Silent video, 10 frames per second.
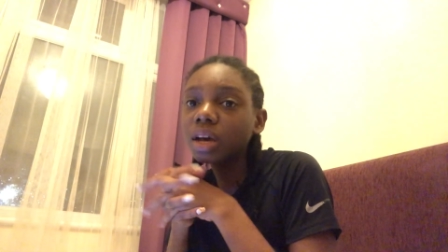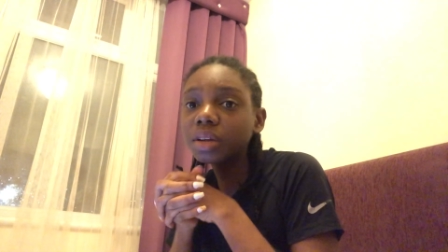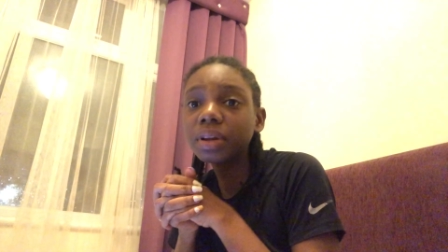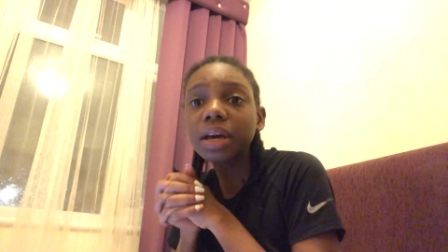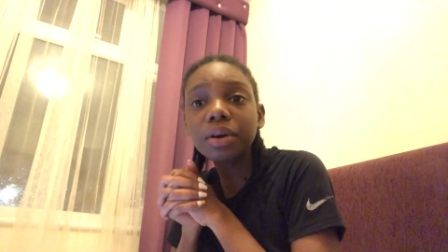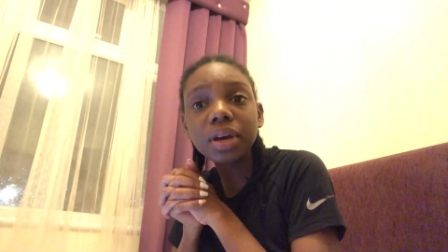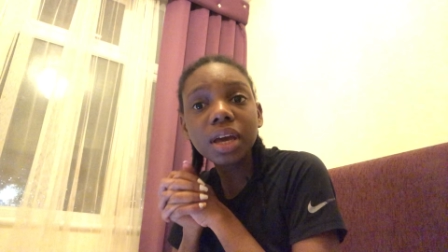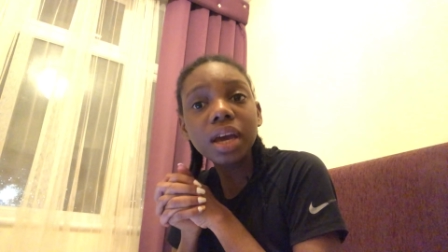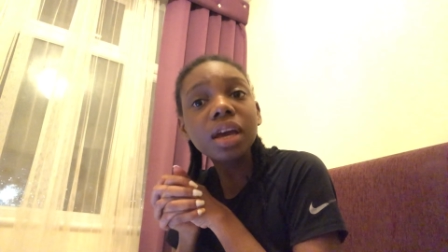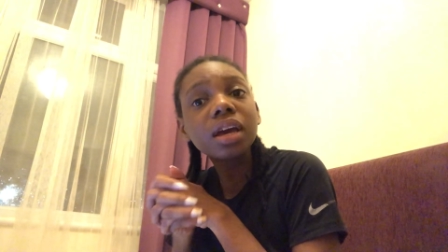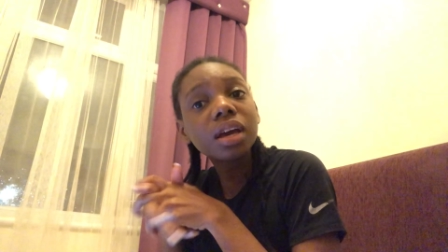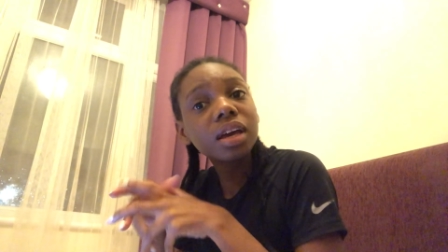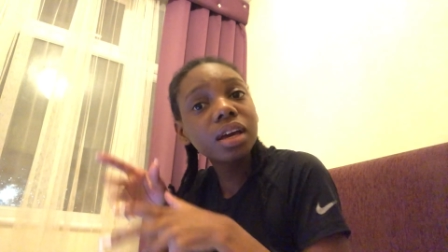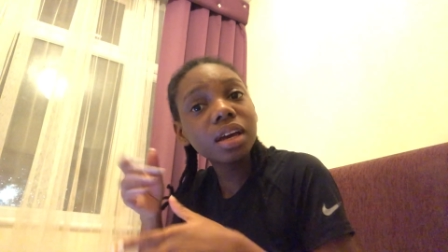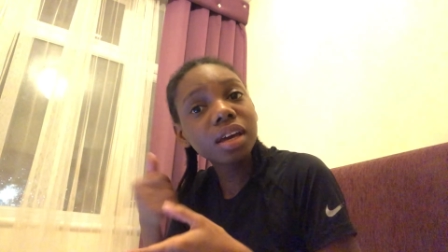And they're like, "Okay,
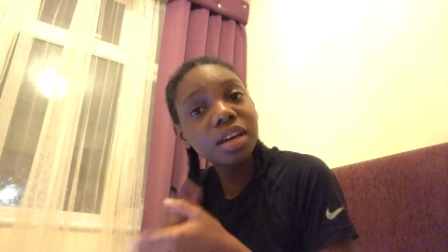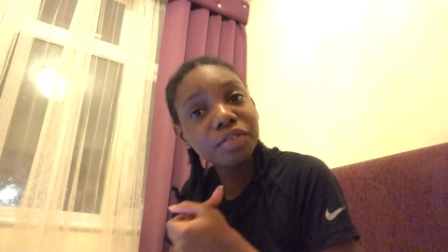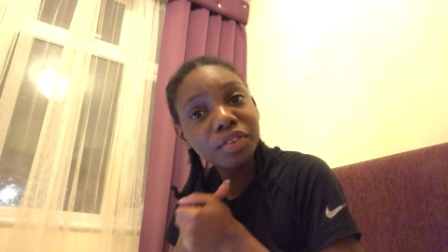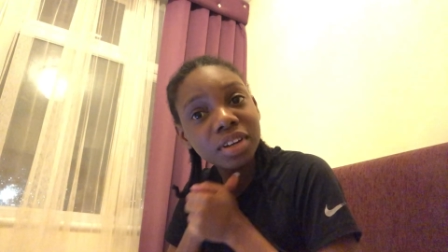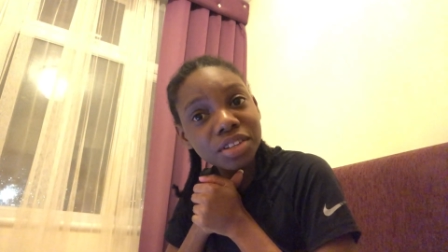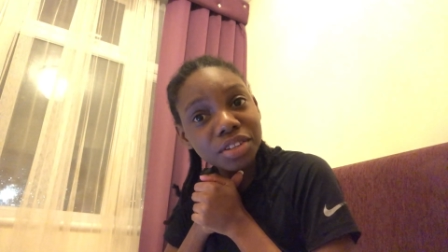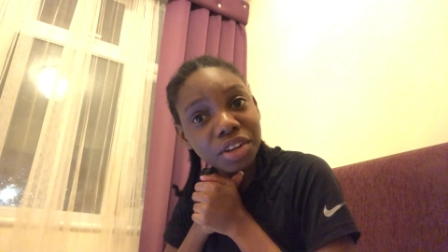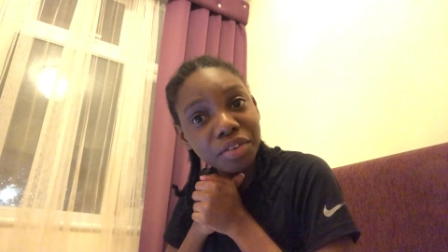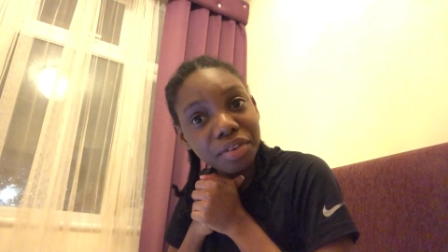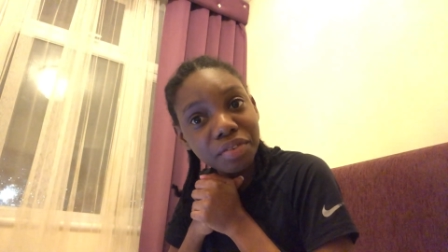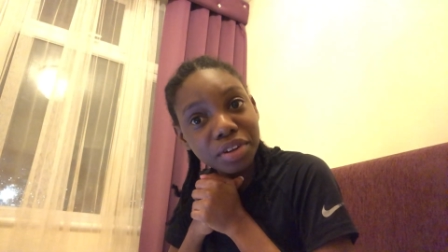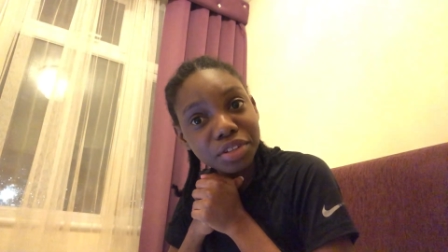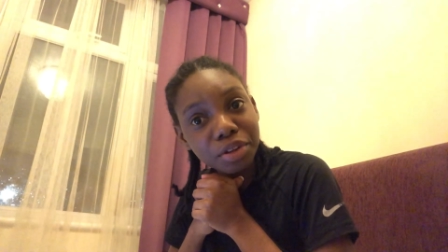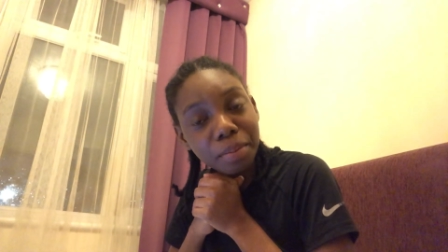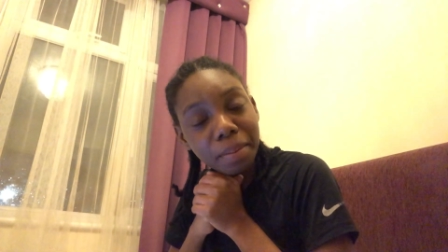give us your
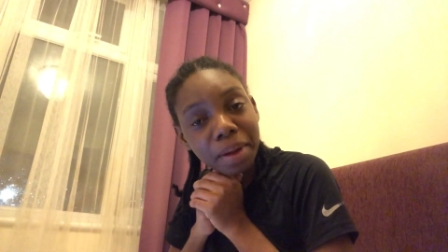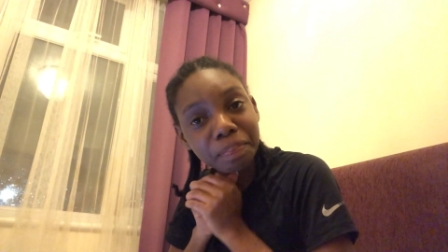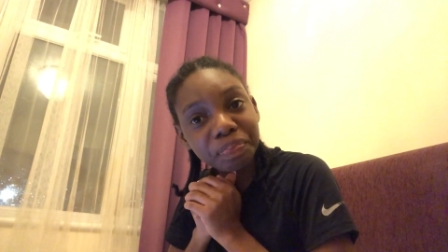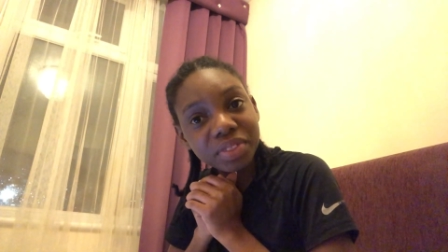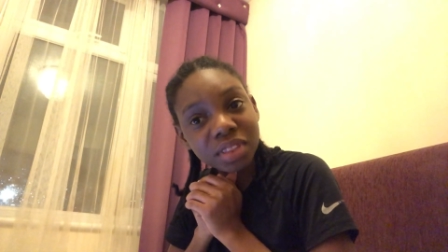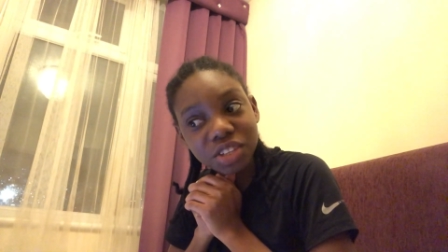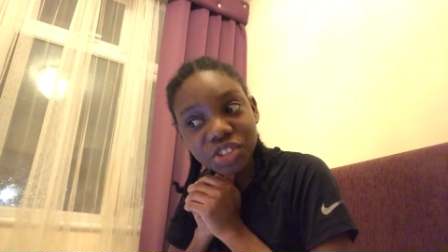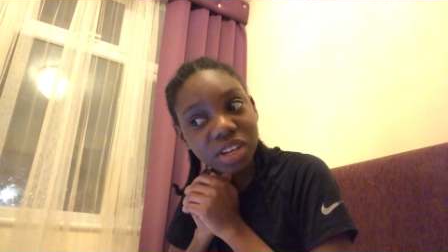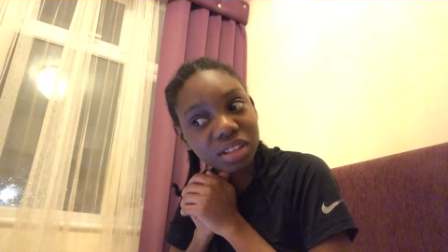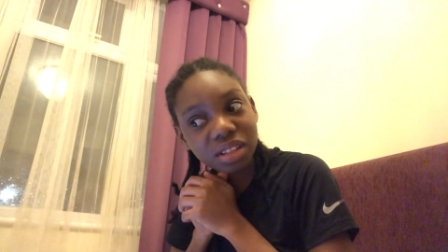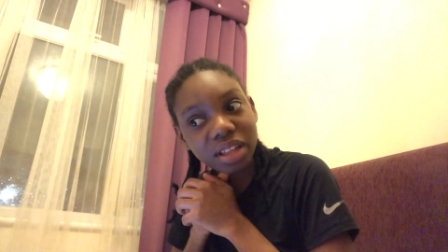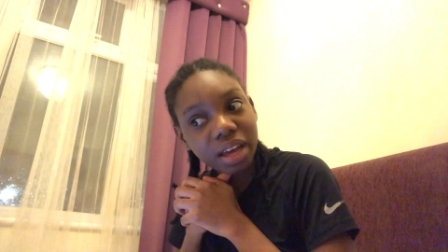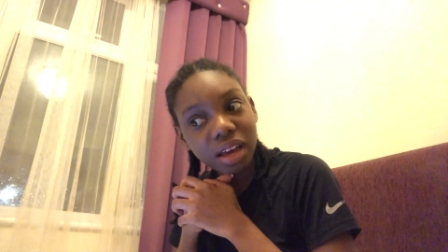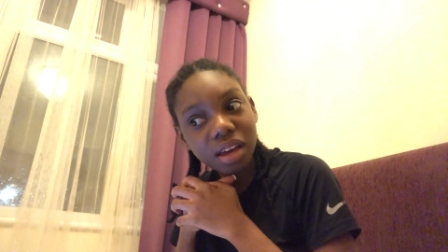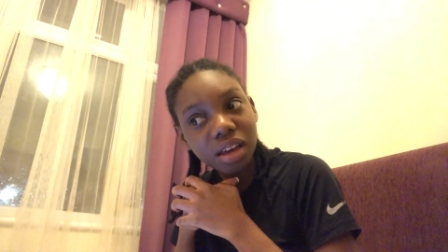reference number." And they check and
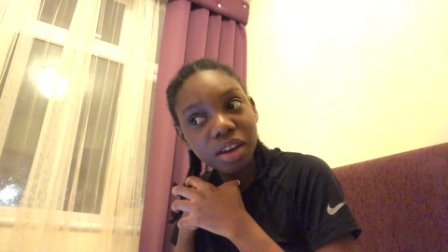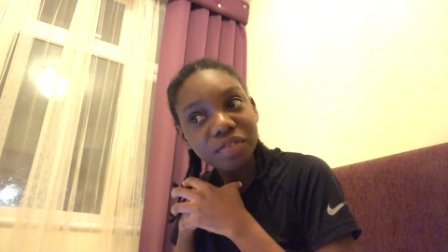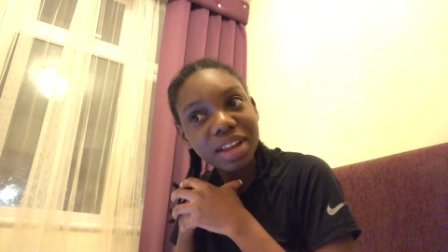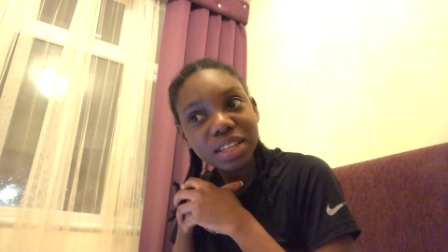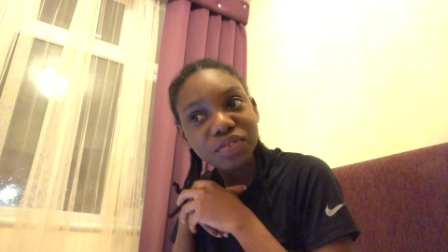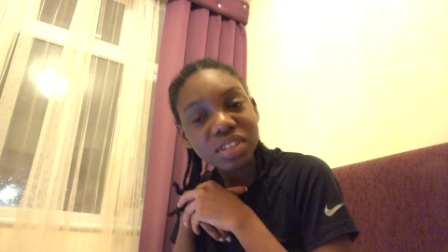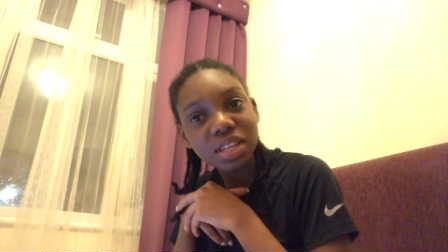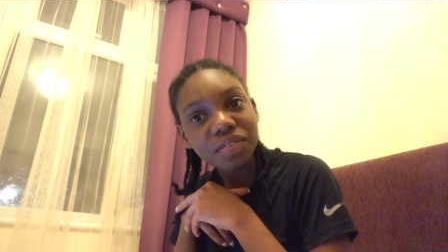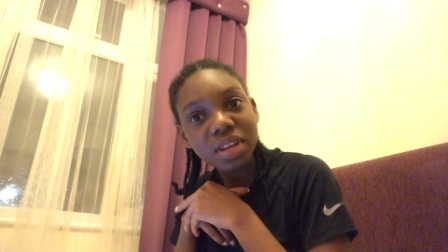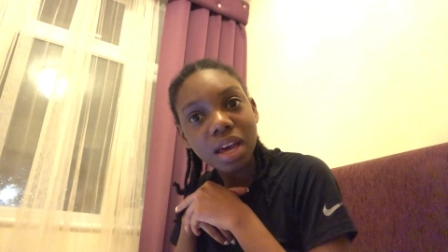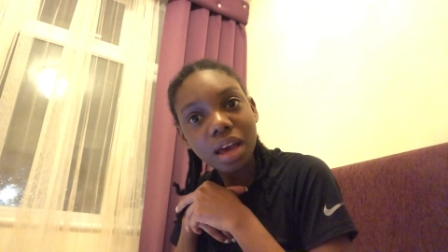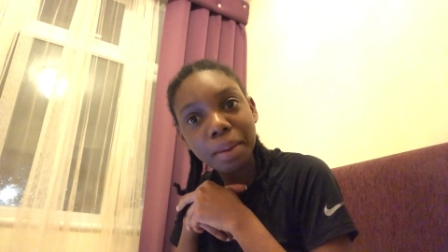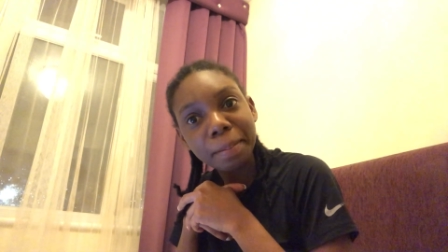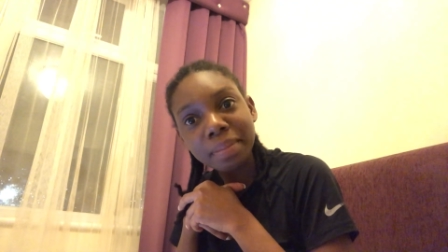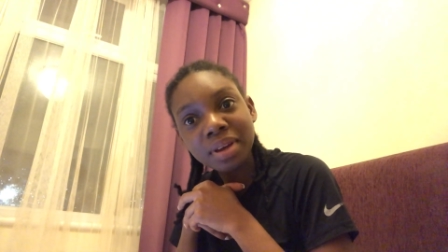like, "Your flight is for 7
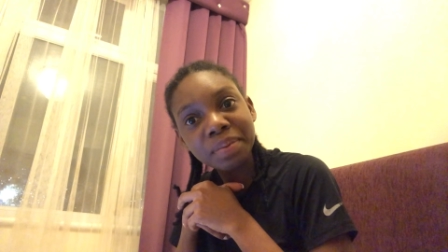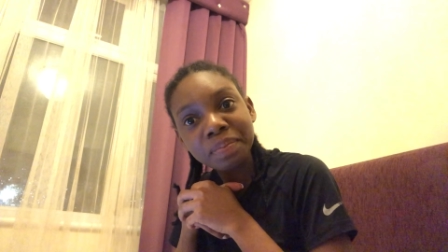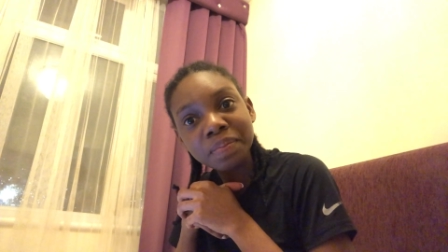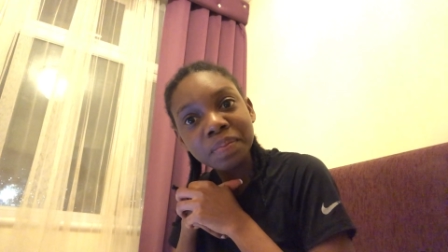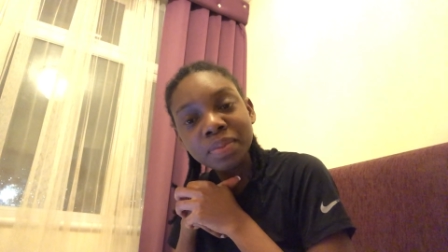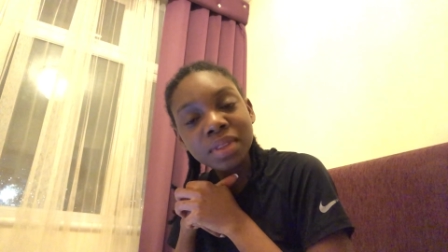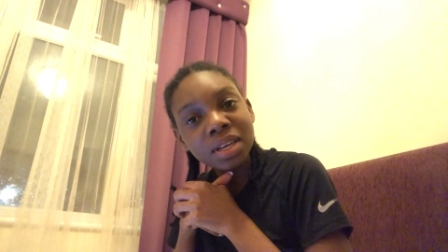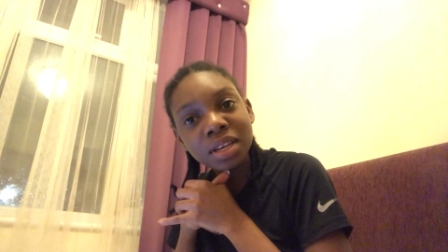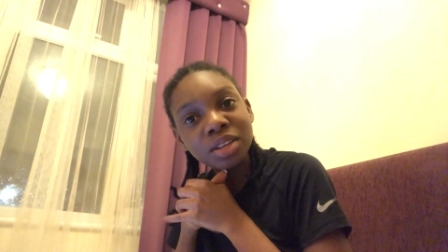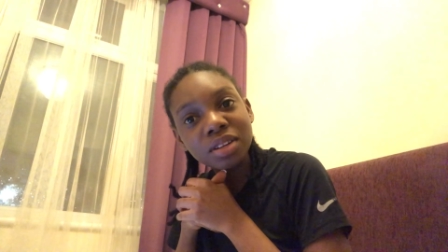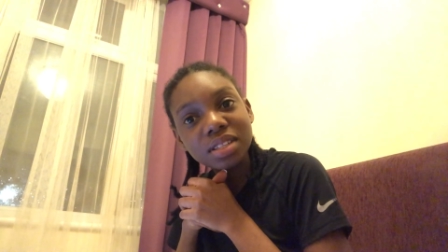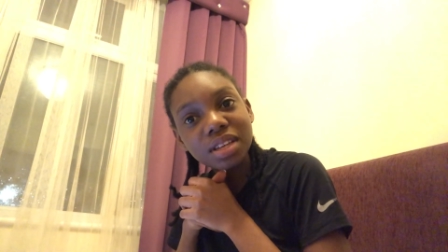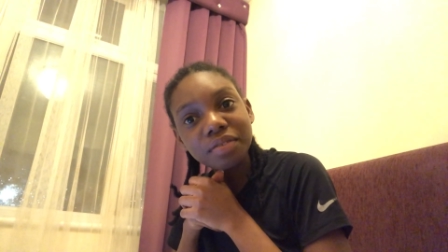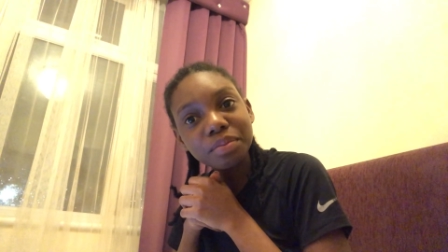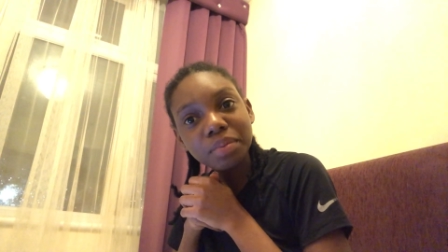a.m., not
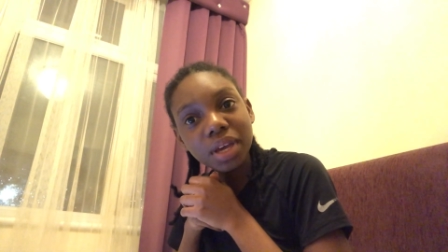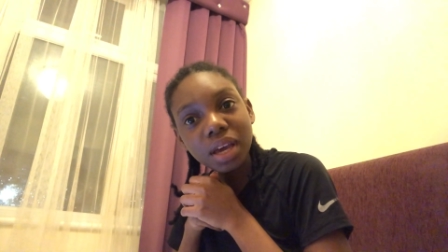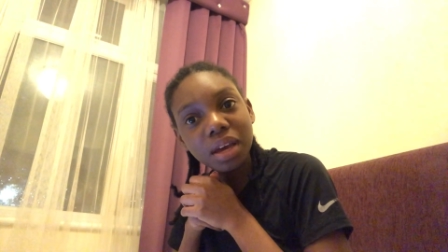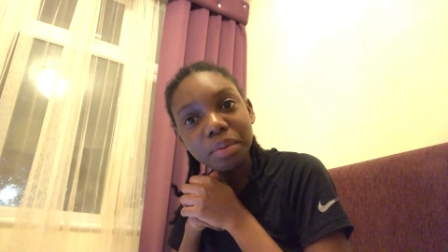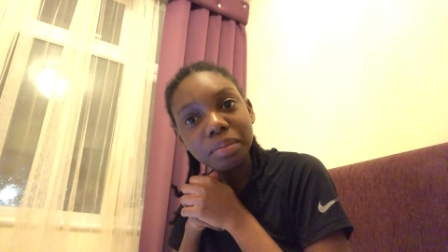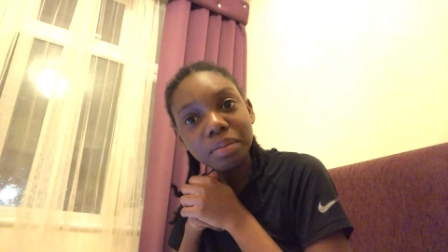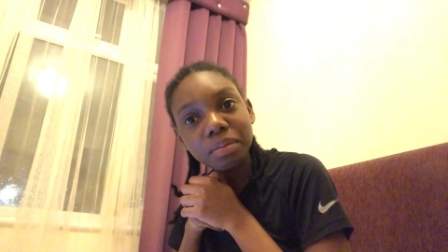7 p.m."